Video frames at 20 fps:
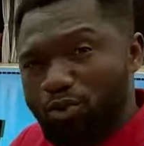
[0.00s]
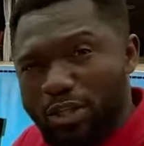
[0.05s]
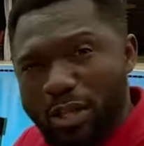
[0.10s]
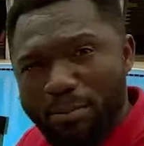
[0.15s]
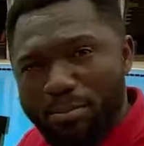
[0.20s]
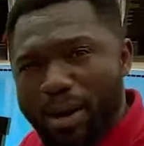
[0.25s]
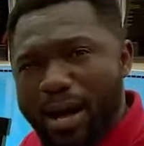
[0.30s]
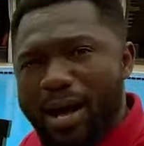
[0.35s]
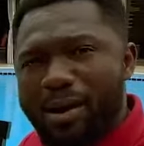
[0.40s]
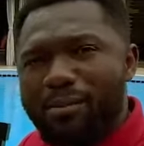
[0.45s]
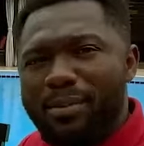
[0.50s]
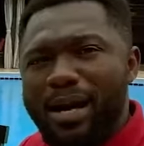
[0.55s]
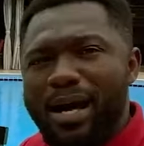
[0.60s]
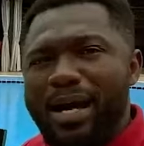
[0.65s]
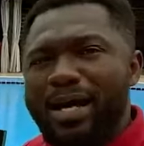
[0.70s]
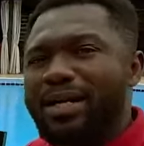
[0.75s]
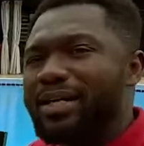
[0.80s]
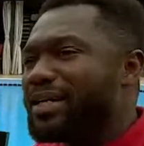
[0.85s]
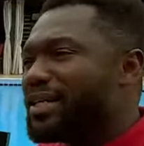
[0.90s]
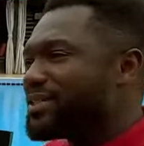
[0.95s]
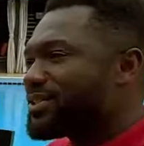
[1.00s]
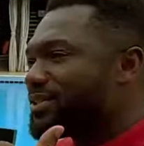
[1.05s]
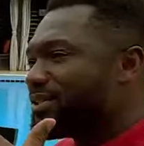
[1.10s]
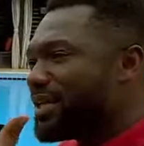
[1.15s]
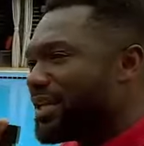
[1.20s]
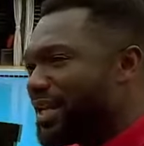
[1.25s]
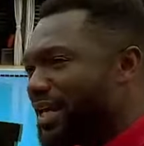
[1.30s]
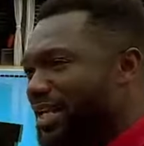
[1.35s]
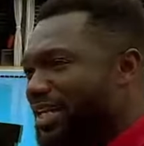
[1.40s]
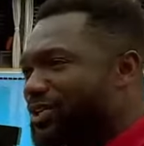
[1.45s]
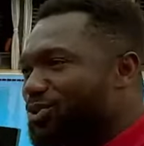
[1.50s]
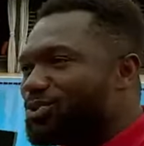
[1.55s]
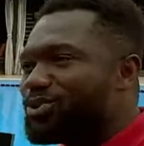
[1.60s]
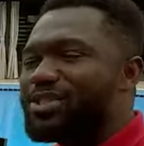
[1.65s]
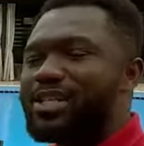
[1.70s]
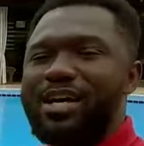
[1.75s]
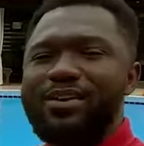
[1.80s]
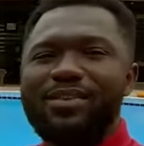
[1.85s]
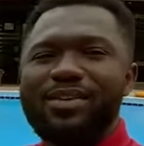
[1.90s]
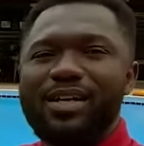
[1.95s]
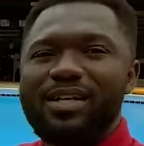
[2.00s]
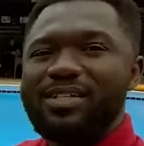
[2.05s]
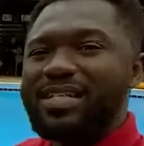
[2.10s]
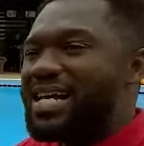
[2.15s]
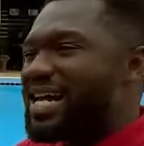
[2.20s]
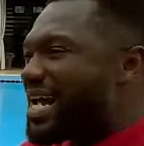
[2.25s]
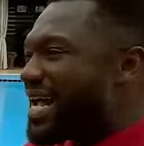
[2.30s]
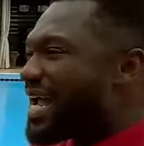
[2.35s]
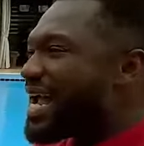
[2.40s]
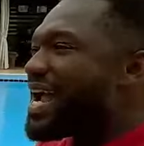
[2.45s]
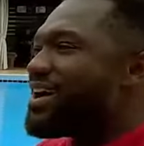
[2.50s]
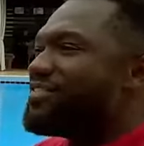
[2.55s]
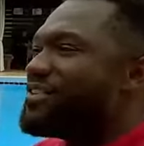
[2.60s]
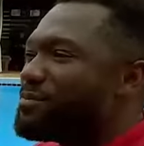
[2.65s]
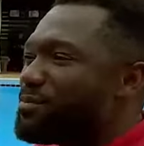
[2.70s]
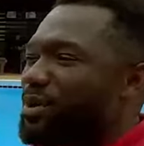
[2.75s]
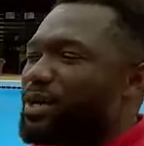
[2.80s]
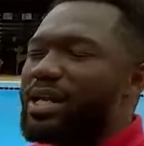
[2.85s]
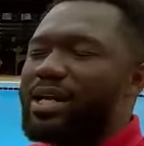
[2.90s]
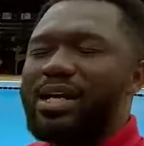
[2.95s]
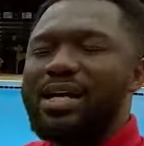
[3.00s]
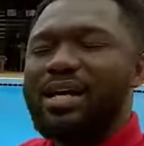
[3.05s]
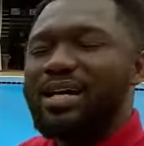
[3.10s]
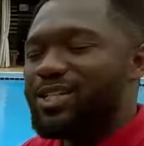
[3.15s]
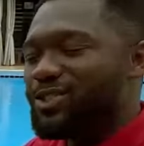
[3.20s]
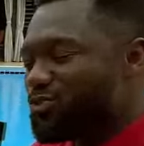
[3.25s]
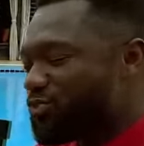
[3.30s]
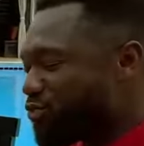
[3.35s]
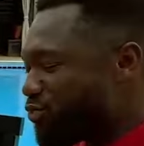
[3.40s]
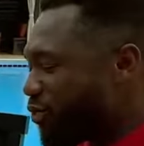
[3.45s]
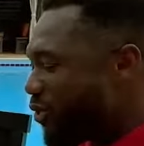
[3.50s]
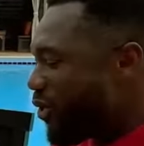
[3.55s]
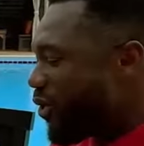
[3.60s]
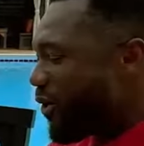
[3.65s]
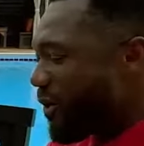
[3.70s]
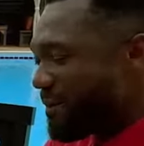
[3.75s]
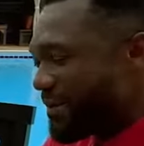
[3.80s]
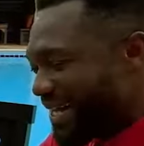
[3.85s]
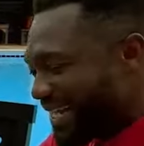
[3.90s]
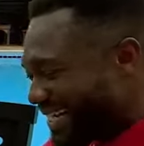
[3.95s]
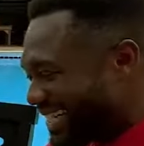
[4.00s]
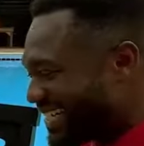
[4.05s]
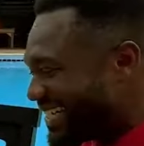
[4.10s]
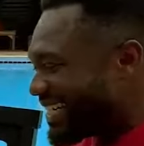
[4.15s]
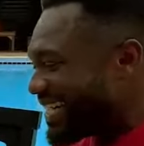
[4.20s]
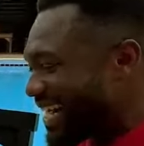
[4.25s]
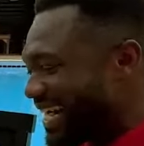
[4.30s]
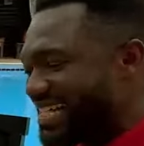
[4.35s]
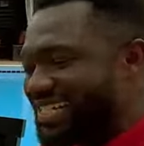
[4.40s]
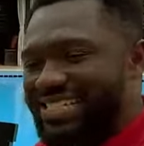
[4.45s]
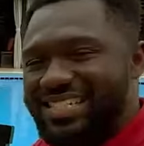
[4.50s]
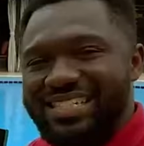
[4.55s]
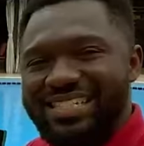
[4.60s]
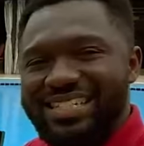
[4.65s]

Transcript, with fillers: to the barman, to the lady who's serving us. Everybody here is warm and nice.